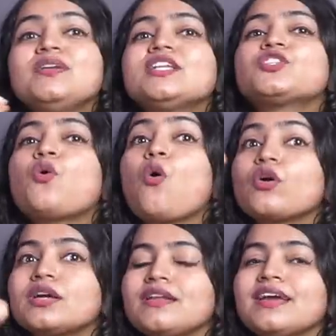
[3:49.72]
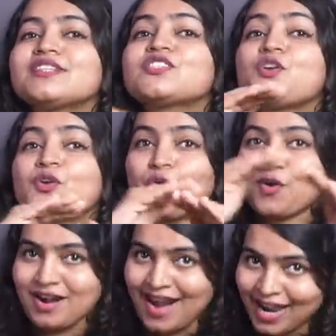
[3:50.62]
need to organize
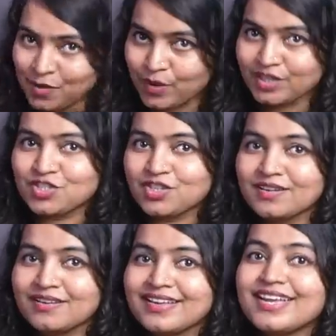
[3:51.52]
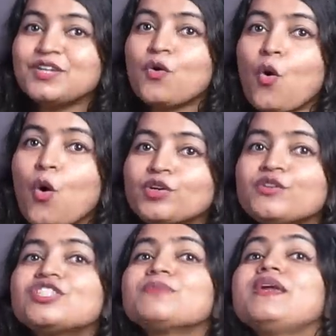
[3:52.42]
your language in
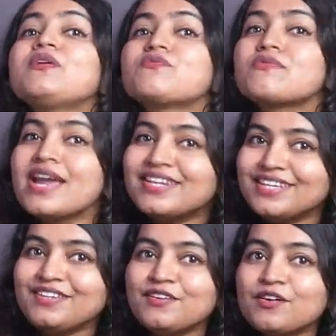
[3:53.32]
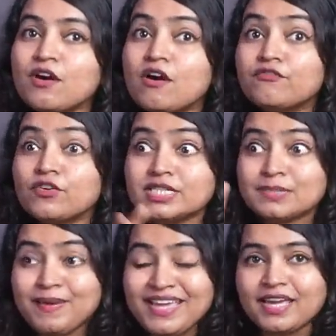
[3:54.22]
order to be ready for
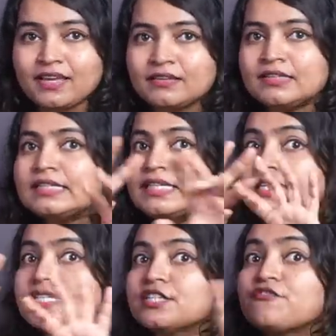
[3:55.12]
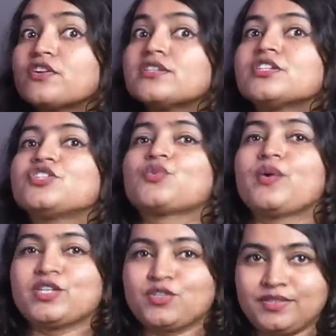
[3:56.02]
speaking in different
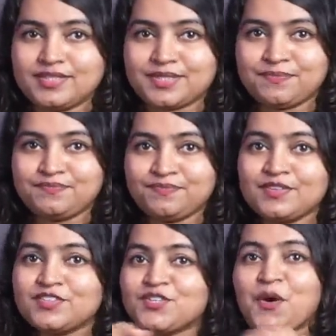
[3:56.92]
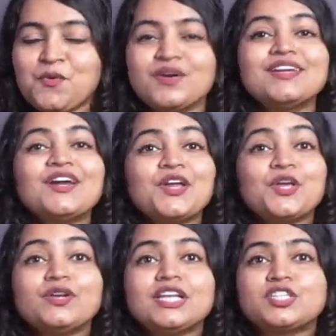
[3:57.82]
situations. So,
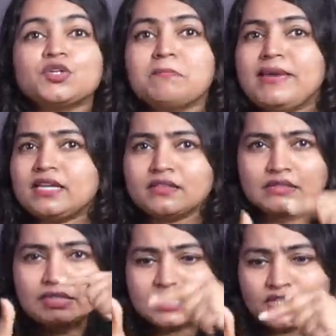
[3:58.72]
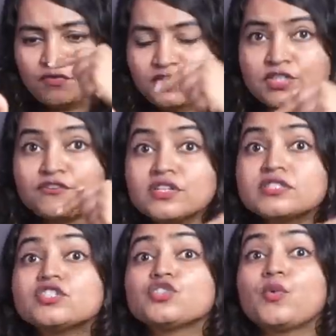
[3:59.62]
you need to make a list of the different
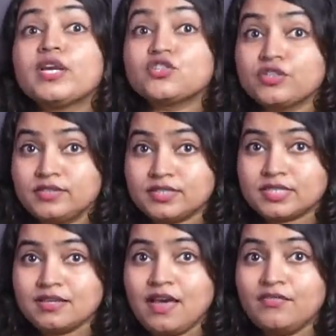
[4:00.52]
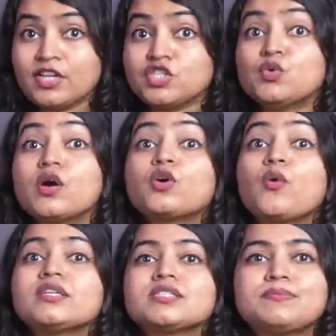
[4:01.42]
situations that you are
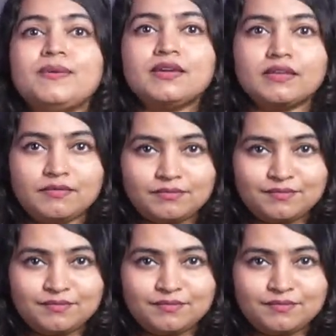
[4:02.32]
going to speak in.